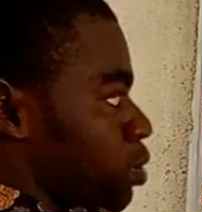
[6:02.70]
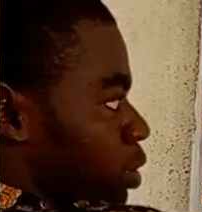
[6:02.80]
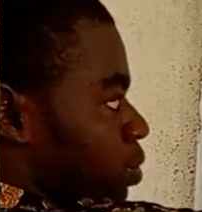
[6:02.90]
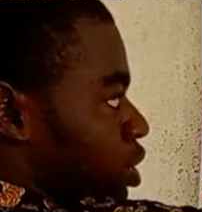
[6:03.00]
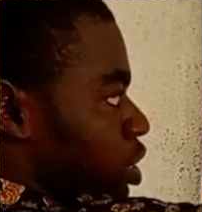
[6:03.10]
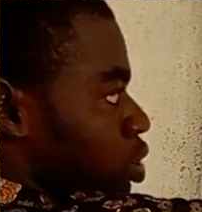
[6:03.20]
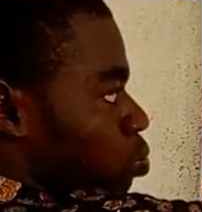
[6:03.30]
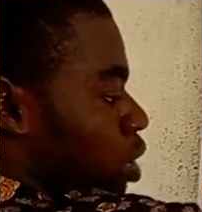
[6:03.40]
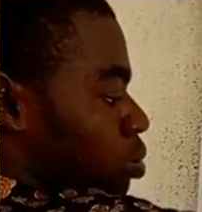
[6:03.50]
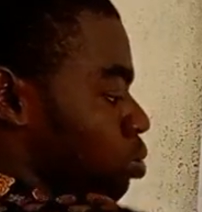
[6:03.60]
differentiate
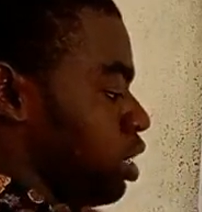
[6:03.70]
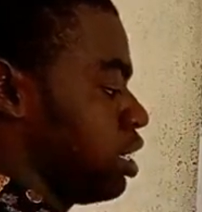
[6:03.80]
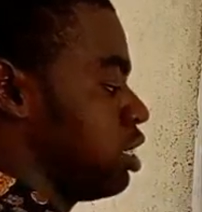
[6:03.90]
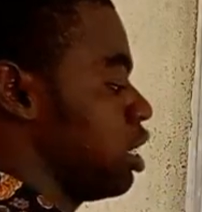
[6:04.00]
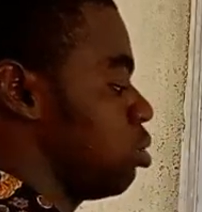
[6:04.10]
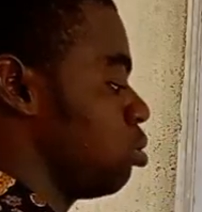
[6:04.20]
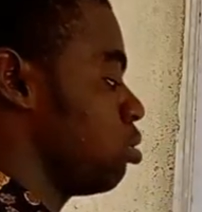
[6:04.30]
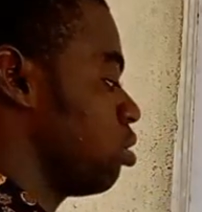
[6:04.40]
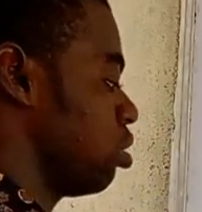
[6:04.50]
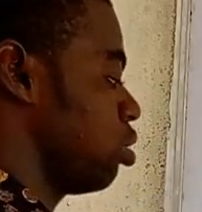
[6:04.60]
1, we'll get
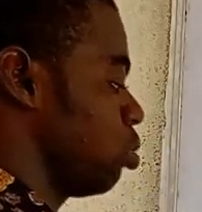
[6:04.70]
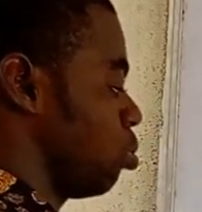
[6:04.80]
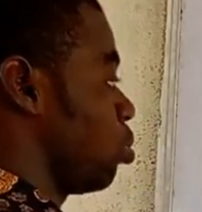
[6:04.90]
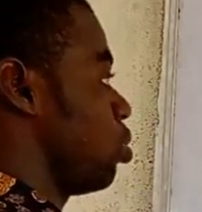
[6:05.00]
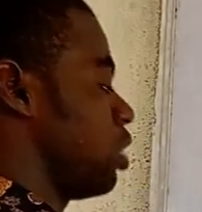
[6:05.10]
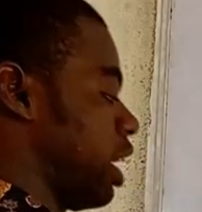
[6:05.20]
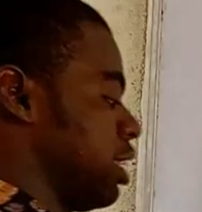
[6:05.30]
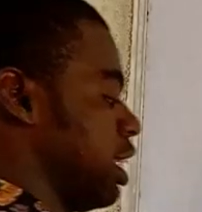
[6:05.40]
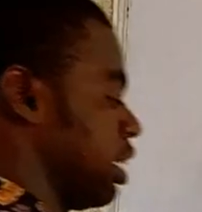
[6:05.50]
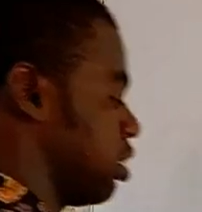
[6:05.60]
0. So we'll do
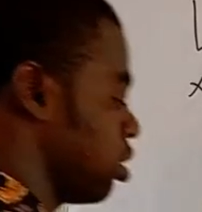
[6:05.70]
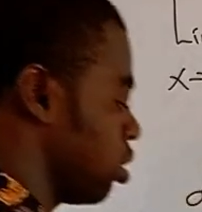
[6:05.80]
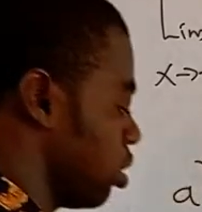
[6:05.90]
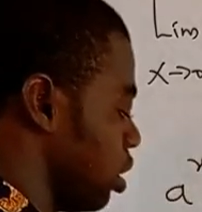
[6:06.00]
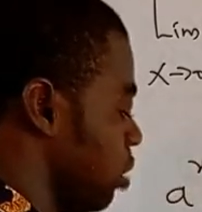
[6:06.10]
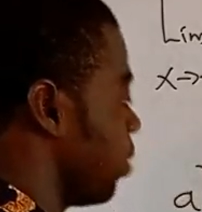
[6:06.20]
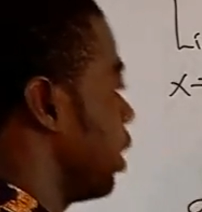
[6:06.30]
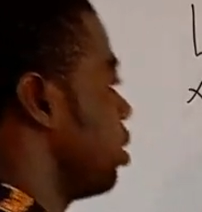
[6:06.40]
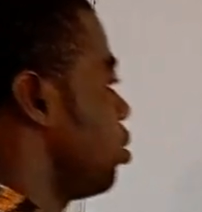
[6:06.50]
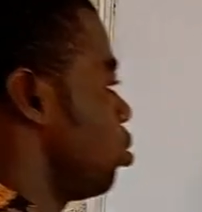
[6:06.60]
that.
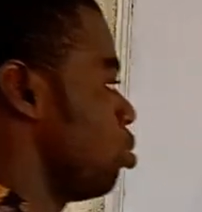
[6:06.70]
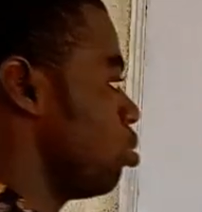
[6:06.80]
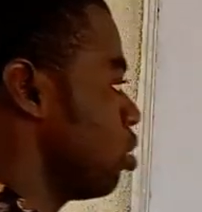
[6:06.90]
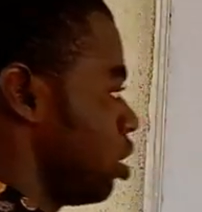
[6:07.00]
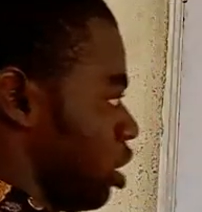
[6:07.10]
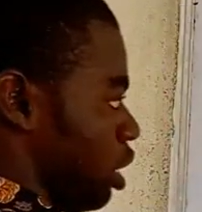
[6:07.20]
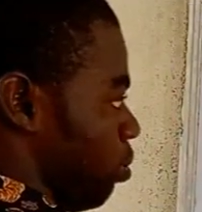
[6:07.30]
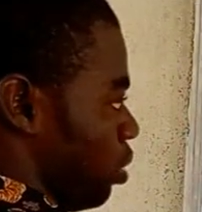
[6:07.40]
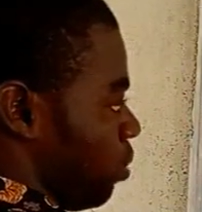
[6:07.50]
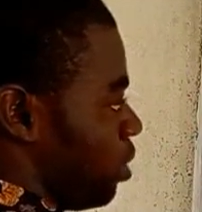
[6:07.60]
Divide through. If
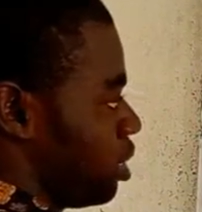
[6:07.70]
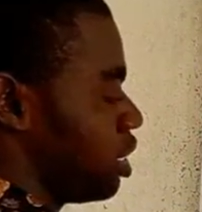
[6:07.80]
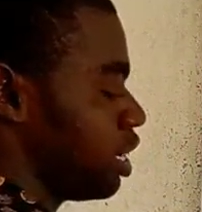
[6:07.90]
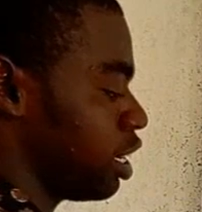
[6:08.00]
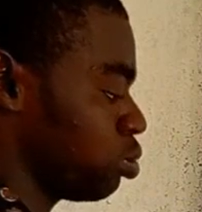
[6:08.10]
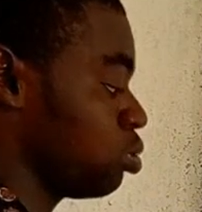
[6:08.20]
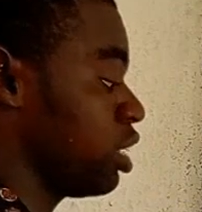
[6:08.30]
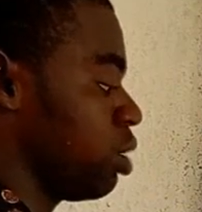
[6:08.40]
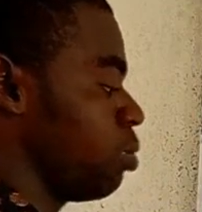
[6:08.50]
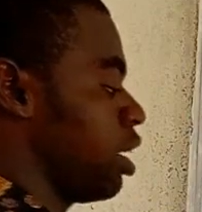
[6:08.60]
we differentiate x, we'll
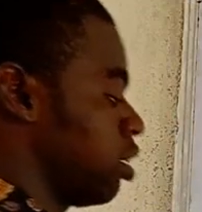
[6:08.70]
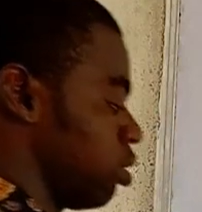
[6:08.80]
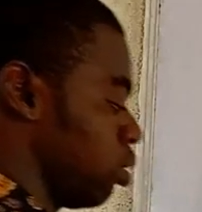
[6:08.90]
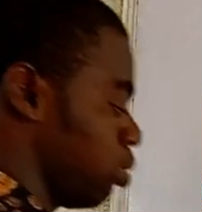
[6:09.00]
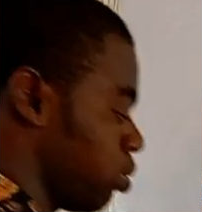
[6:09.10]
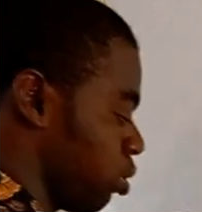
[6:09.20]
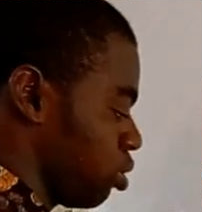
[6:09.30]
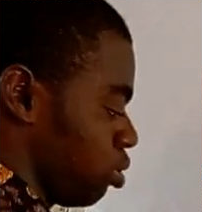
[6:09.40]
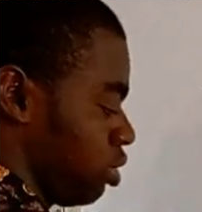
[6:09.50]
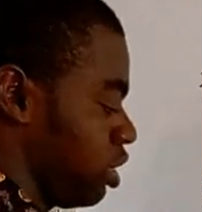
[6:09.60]
get 1, of course.
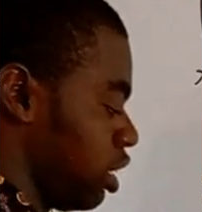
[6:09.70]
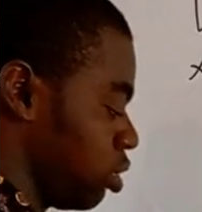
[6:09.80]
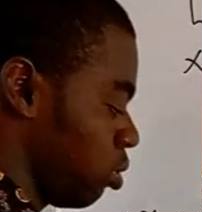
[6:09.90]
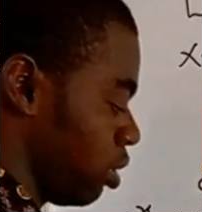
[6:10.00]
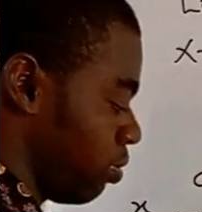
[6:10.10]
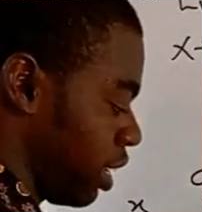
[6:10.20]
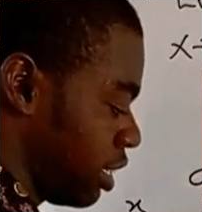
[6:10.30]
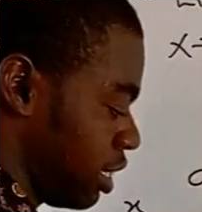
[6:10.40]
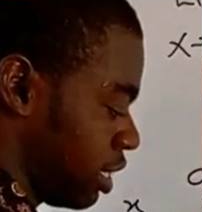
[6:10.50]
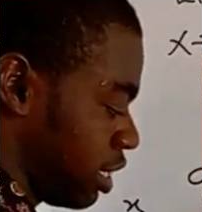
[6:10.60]
So needless of
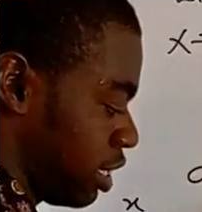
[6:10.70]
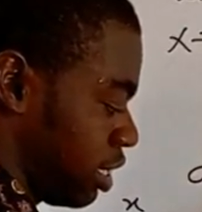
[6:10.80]
dividing,